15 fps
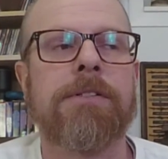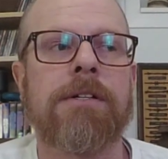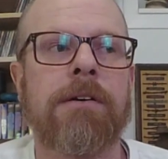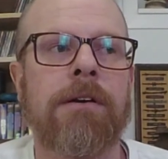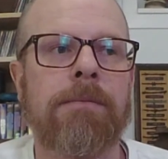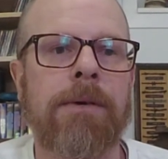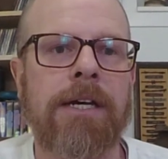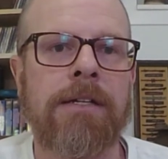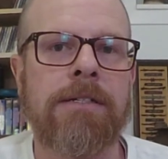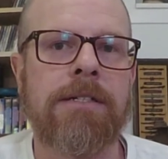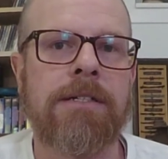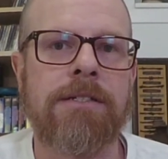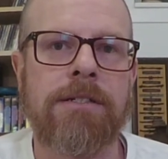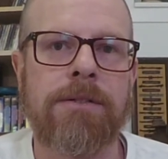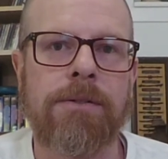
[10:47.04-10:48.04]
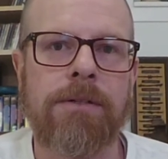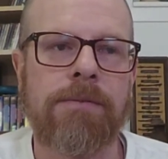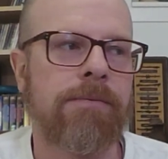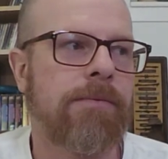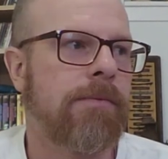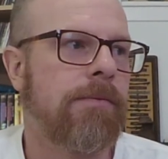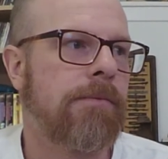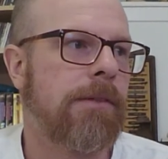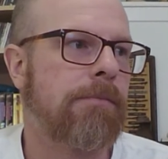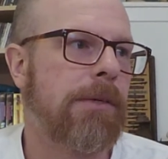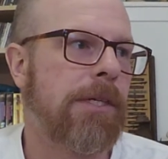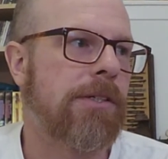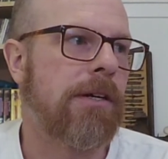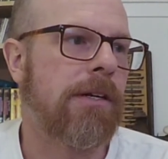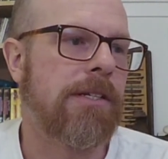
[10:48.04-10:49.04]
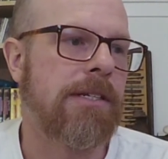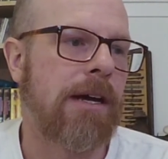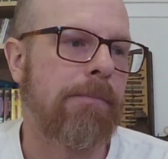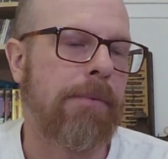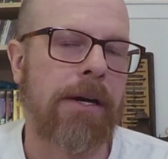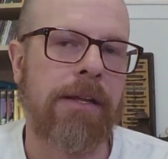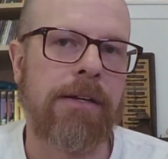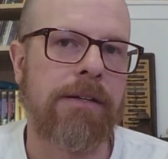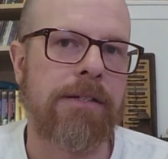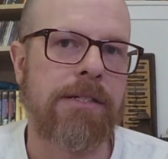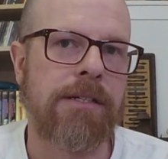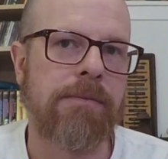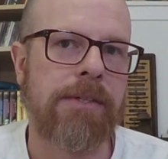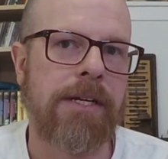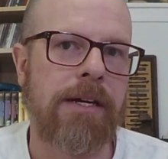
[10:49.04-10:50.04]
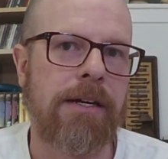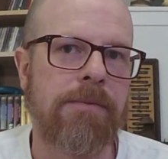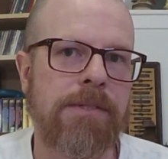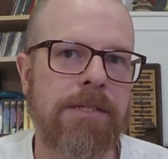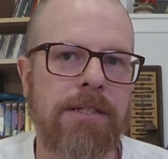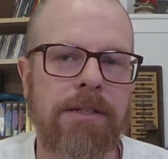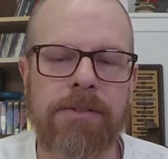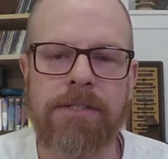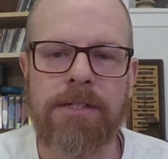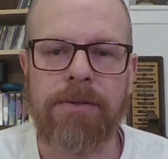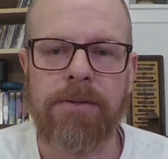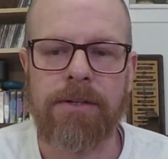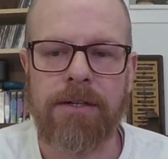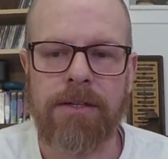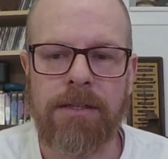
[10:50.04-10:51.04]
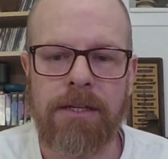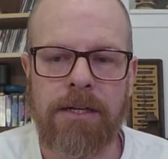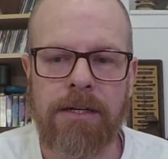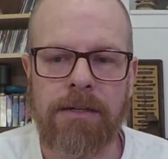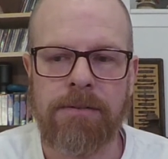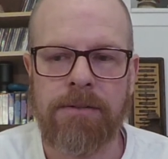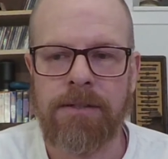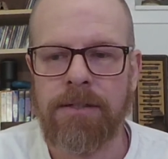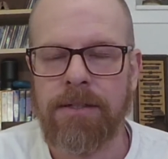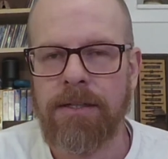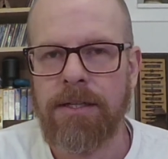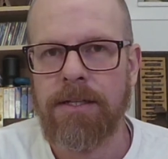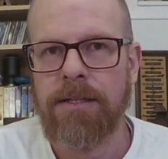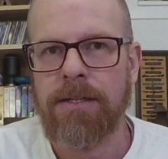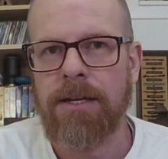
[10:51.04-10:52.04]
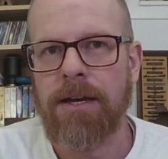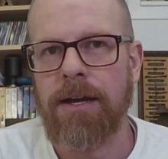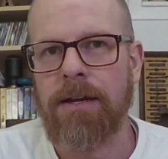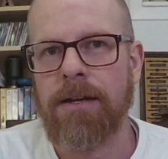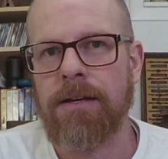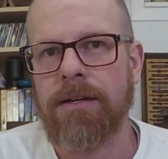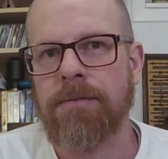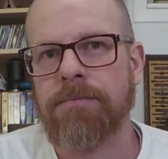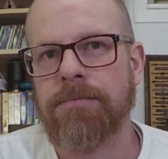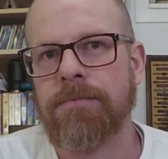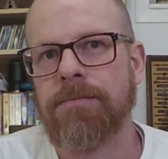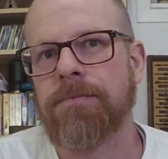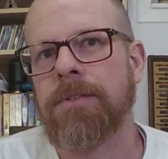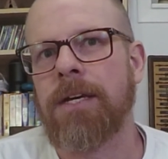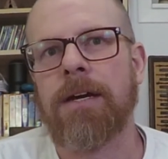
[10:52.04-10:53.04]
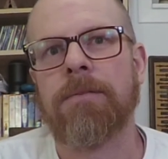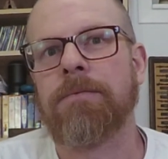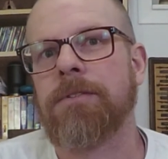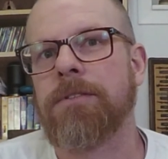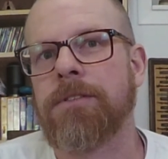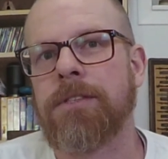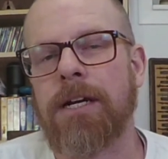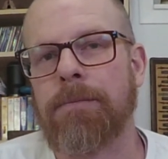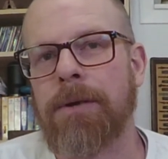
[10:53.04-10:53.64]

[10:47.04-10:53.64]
going on my Etsy store. Be sure to stop by there sometime, see what's going on there. And yeah, check